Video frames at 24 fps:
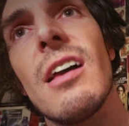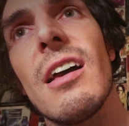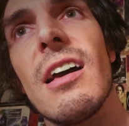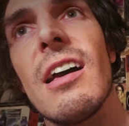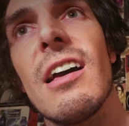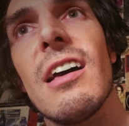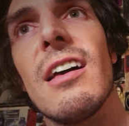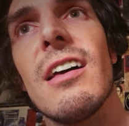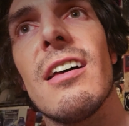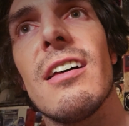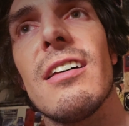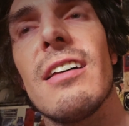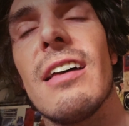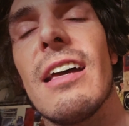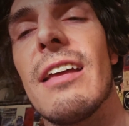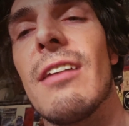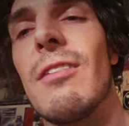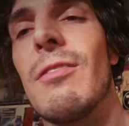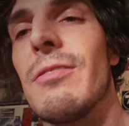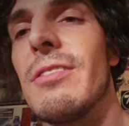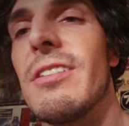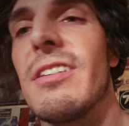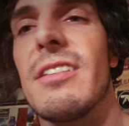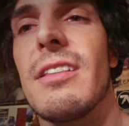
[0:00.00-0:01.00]
I
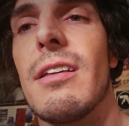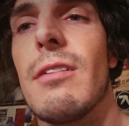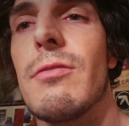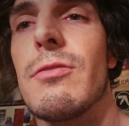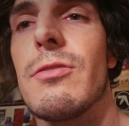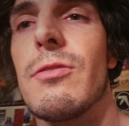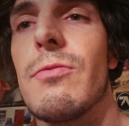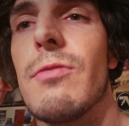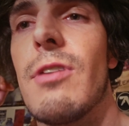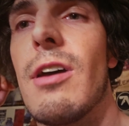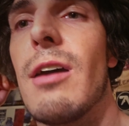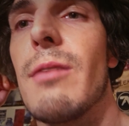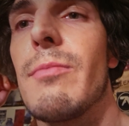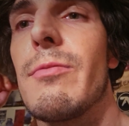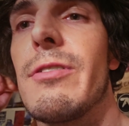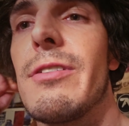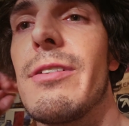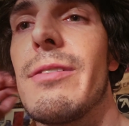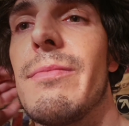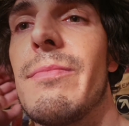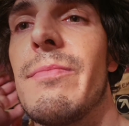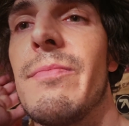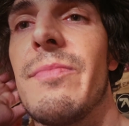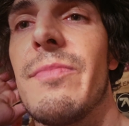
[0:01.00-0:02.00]
don't think that was a
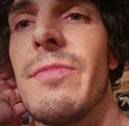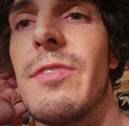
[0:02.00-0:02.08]
robbery.